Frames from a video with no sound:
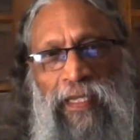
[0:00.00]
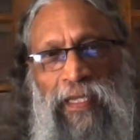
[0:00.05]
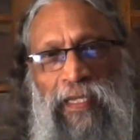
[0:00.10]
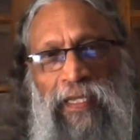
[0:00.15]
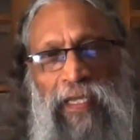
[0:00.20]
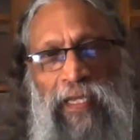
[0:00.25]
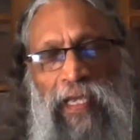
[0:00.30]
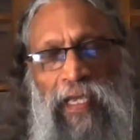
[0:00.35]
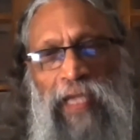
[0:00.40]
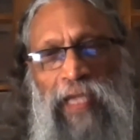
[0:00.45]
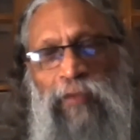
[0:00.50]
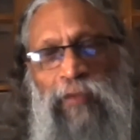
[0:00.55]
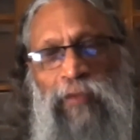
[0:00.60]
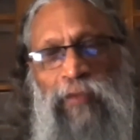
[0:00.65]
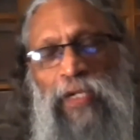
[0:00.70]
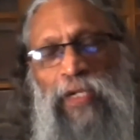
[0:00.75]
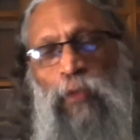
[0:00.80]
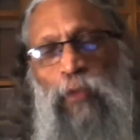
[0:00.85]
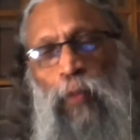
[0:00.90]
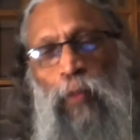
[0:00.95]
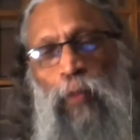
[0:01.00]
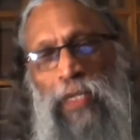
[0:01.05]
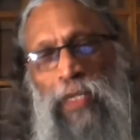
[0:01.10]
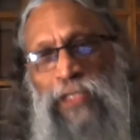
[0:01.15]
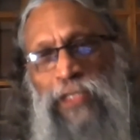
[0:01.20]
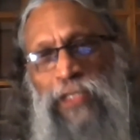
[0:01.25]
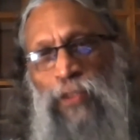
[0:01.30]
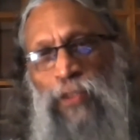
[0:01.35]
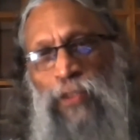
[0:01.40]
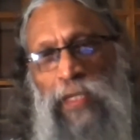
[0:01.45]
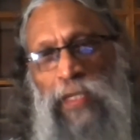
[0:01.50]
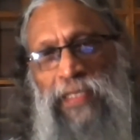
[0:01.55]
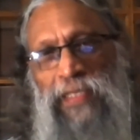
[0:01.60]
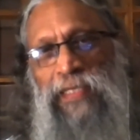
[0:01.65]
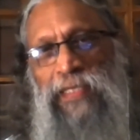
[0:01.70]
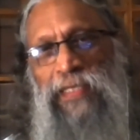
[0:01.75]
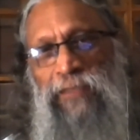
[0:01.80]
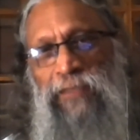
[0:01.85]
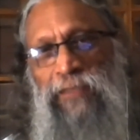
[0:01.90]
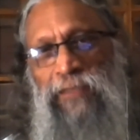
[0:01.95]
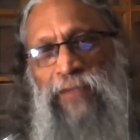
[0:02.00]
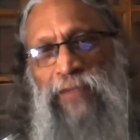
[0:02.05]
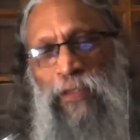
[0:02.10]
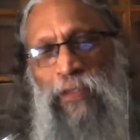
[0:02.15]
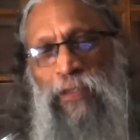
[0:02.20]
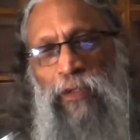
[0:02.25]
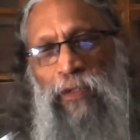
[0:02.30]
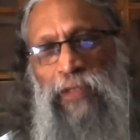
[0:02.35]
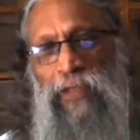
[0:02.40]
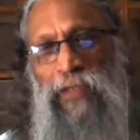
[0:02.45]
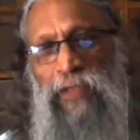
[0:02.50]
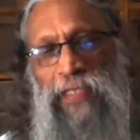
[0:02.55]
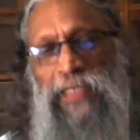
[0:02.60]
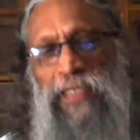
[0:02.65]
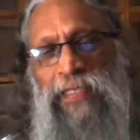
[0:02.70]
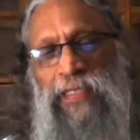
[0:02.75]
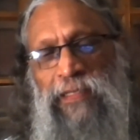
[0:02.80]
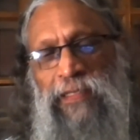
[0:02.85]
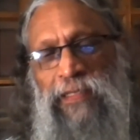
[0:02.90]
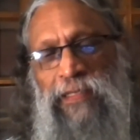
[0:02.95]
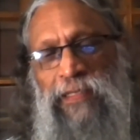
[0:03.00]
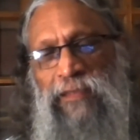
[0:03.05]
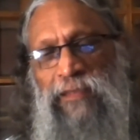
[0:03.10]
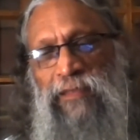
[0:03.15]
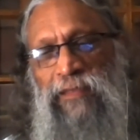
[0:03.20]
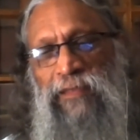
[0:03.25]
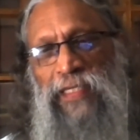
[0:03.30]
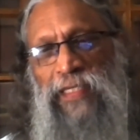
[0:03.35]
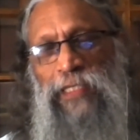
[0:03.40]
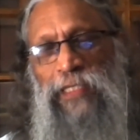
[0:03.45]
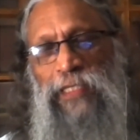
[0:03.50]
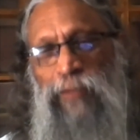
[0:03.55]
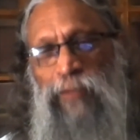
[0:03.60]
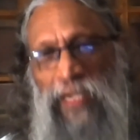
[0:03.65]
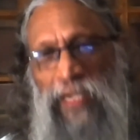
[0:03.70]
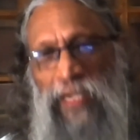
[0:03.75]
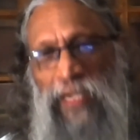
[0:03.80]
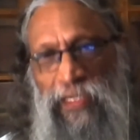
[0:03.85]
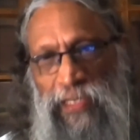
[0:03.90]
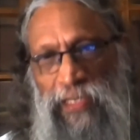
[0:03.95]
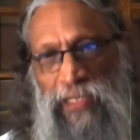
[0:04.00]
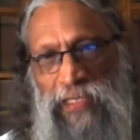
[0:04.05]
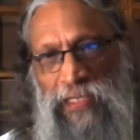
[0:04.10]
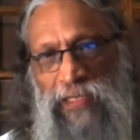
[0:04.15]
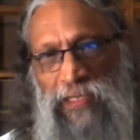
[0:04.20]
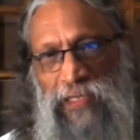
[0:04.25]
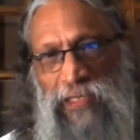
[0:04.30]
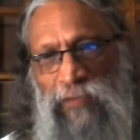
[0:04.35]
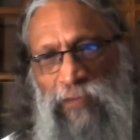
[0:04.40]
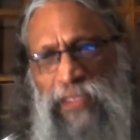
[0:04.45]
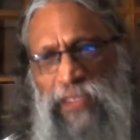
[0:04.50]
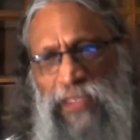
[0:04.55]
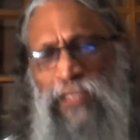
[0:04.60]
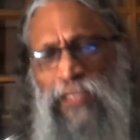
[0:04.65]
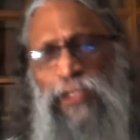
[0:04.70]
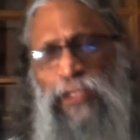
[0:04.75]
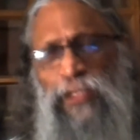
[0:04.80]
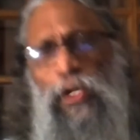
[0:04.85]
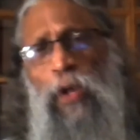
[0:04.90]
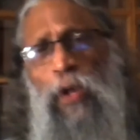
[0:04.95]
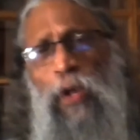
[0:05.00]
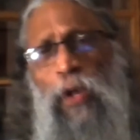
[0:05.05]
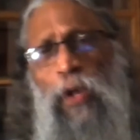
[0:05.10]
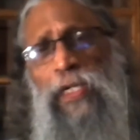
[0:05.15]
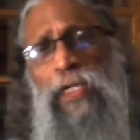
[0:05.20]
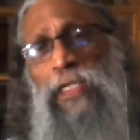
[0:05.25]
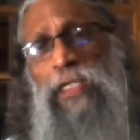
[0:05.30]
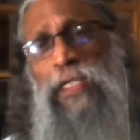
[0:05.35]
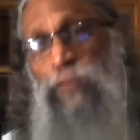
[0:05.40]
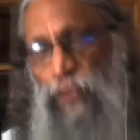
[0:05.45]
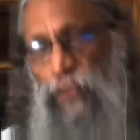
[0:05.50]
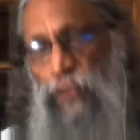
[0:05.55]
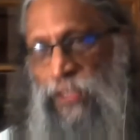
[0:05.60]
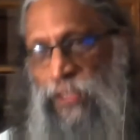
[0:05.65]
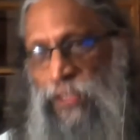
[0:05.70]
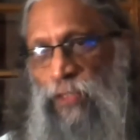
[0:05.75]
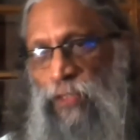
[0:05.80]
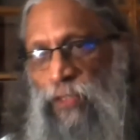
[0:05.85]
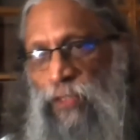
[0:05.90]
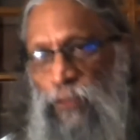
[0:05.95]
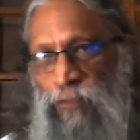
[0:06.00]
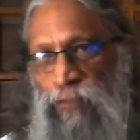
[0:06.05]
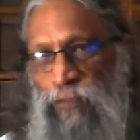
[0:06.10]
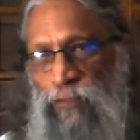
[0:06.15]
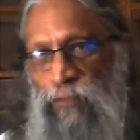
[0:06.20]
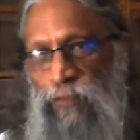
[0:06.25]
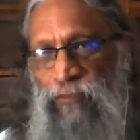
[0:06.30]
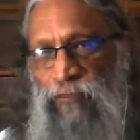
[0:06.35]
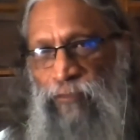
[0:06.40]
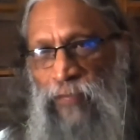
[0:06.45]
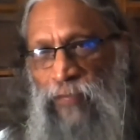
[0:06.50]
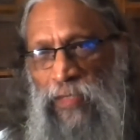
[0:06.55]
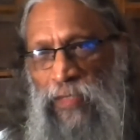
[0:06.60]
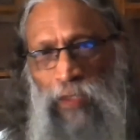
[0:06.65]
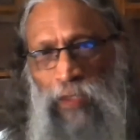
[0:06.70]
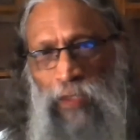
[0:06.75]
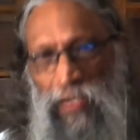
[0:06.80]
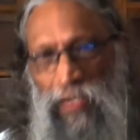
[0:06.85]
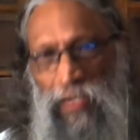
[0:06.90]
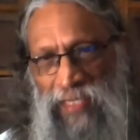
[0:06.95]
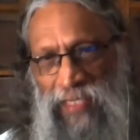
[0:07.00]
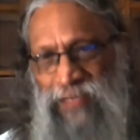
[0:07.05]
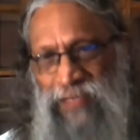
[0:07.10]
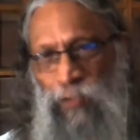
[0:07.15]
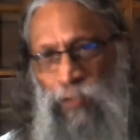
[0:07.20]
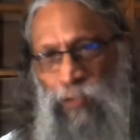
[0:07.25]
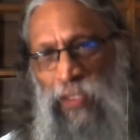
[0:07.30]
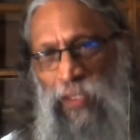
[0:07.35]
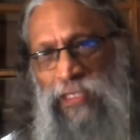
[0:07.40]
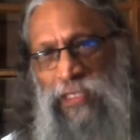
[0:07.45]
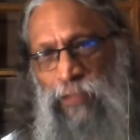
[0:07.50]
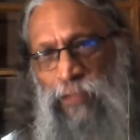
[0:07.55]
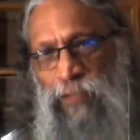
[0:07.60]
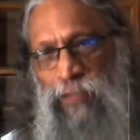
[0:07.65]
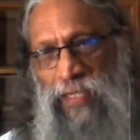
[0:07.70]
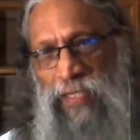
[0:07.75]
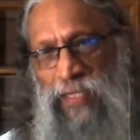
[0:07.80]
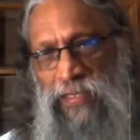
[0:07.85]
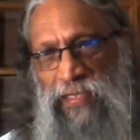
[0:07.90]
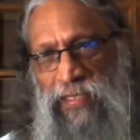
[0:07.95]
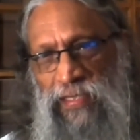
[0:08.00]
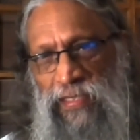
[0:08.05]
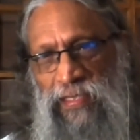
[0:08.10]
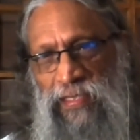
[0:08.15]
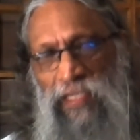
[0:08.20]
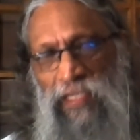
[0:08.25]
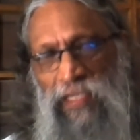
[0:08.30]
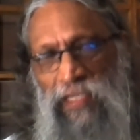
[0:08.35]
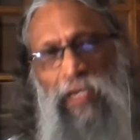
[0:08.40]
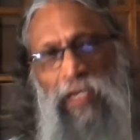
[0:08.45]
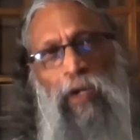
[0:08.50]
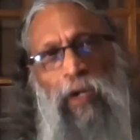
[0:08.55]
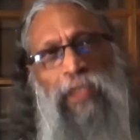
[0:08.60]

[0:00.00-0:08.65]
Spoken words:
And when once you identify all these inspirations, which are strongly pushing you, not like small inspirations, on the